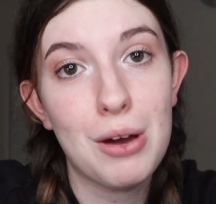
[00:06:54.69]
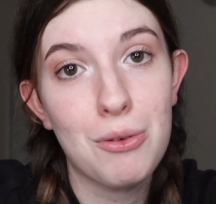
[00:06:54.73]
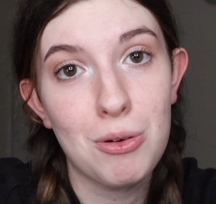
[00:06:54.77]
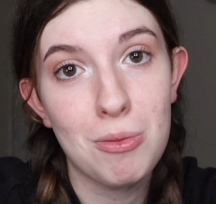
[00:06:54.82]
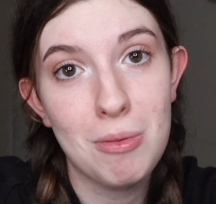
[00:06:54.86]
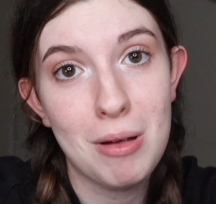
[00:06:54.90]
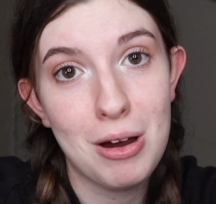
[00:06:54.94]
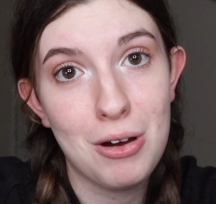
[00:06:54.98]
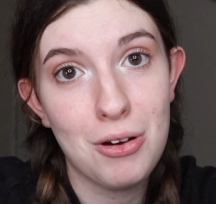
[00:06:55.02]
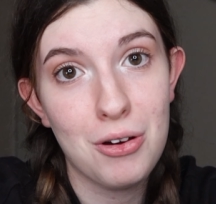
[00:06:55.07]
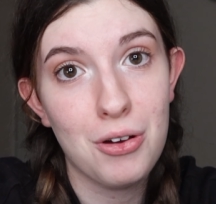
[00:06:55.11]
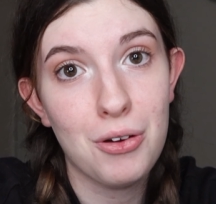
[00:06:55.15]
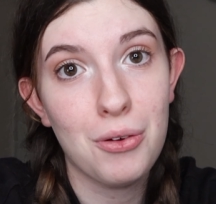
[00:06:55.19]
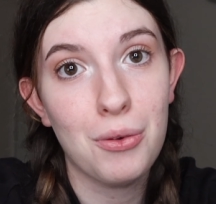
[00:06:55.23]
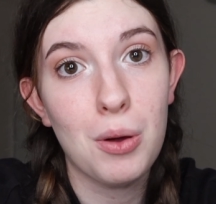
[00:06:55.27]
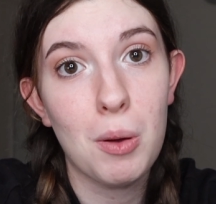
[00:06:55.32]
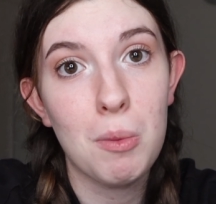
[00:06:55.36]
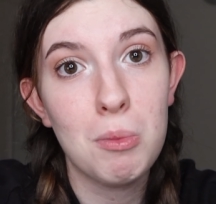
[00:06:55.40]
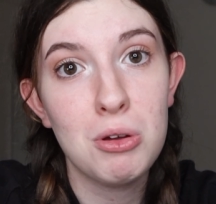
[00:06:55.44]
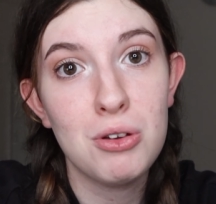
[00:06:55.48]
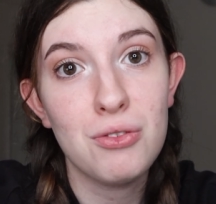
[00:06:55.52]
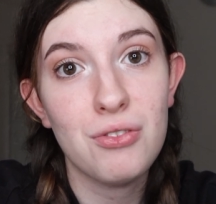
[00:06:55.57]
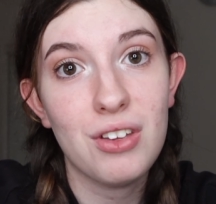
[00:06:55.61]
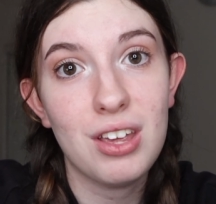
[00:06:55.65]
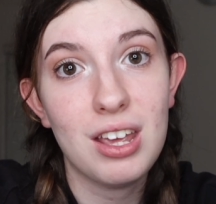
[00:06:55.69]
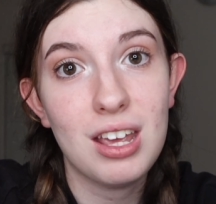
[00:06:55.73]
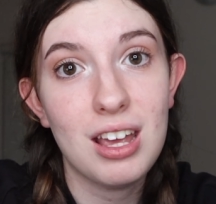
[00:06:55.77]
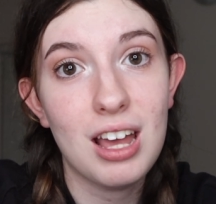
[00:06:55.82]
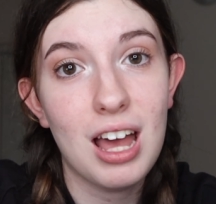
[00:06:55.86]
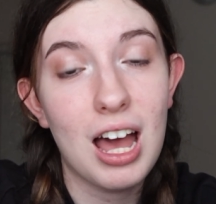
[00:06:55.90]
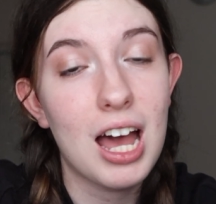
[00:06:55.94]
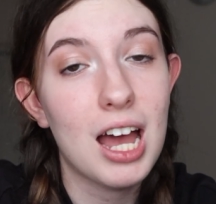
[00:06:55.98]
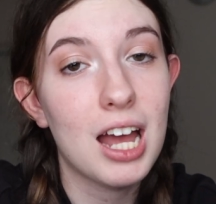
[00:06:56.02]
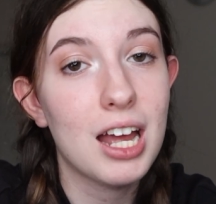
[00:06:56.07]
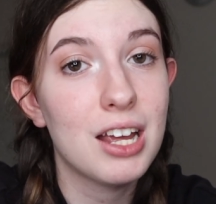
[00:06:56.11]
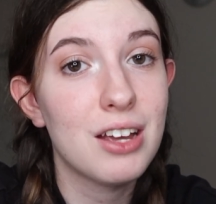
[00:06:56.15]
Romero movie
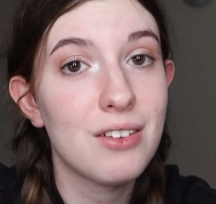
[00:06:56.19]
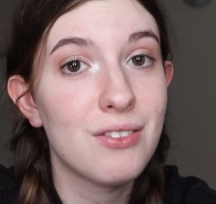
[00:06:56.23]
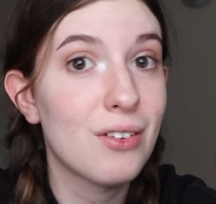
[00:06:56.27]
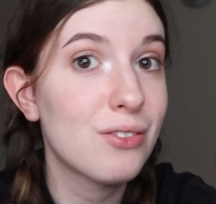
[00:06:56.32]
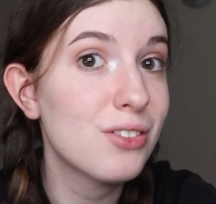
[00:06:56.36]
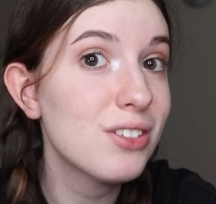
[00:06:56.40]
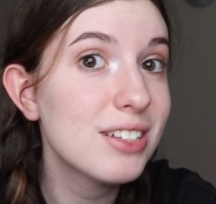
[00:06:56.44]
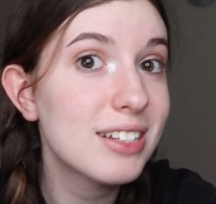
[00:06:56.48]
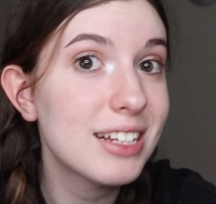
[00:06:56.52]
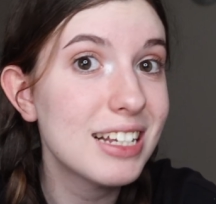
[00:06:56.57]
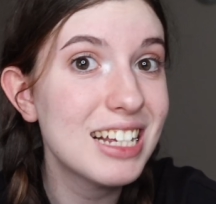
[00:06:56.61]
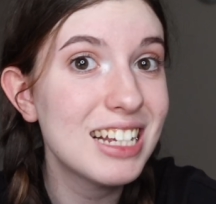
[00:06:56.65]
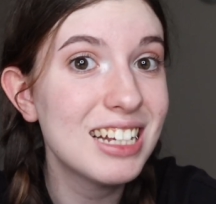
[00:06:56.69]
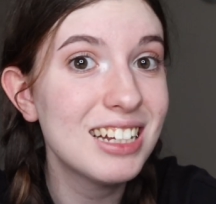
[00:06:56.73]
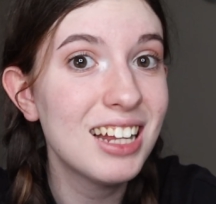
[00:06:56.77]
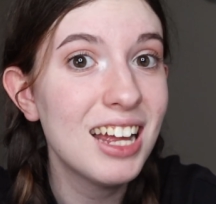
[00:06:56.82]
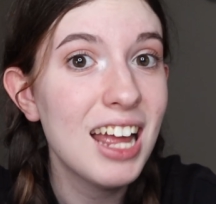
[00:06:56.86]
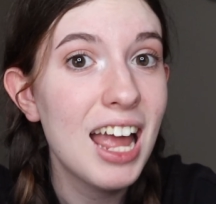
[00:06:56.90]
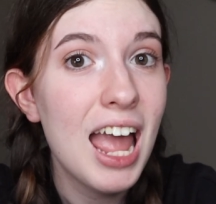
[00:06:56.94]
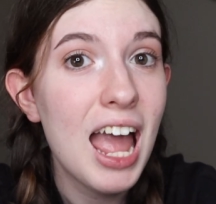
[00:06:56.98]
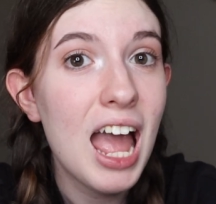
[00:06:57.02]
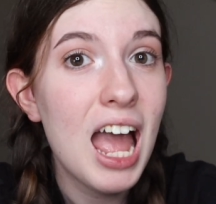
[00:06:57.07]
I have ever seen,